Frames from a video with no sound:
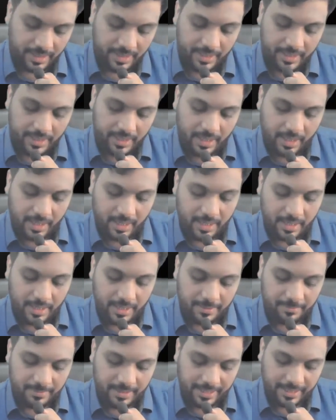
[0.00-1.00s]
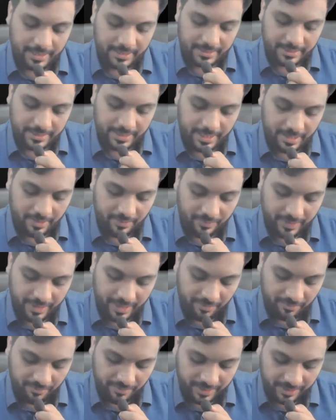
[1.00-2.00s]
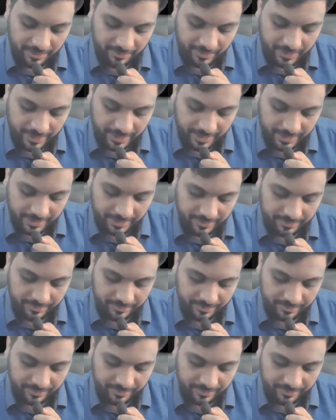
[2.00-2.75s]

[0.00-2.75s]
let us say when I'm verifying